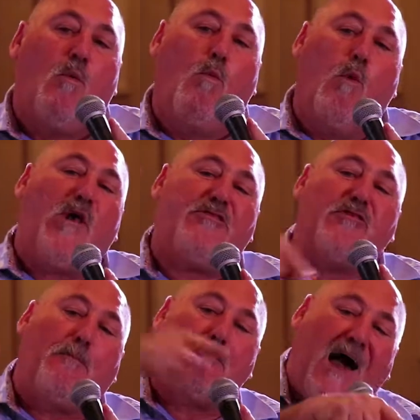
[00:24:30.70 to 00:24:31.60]
with
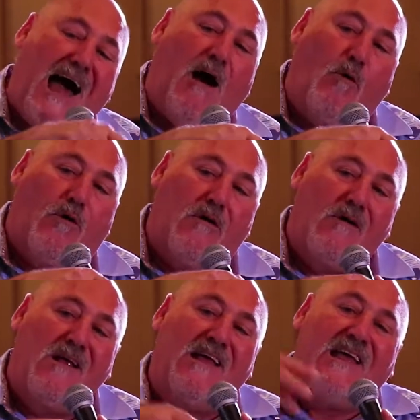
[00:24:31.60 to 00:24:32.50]
the
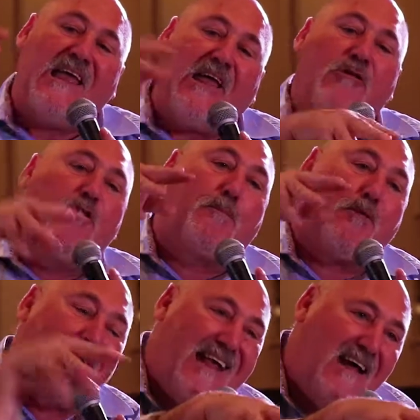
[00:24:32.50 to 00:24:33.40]
power in the
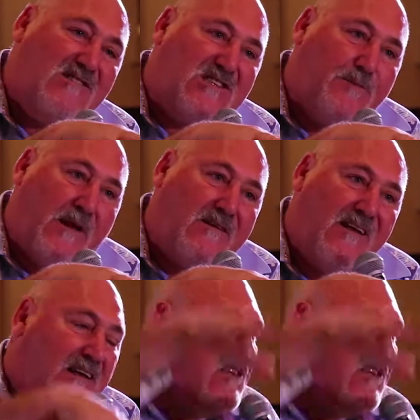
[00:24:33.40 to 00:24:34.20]
pronouncement